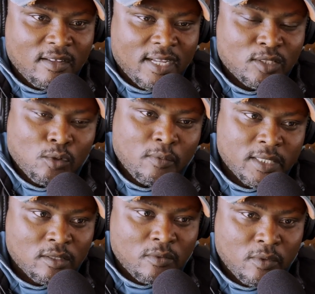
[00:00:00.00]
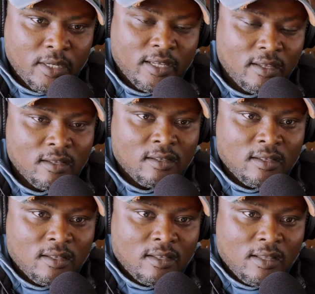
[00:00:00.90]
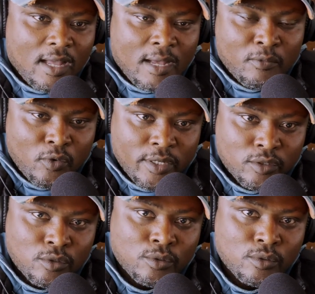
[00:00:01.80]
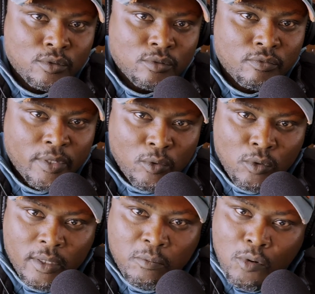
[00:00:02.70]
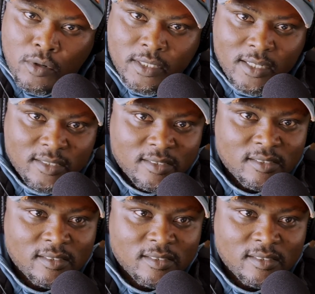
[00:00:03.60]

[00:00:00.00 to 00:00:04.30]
I told myself, okay, I'm going to record a podcast.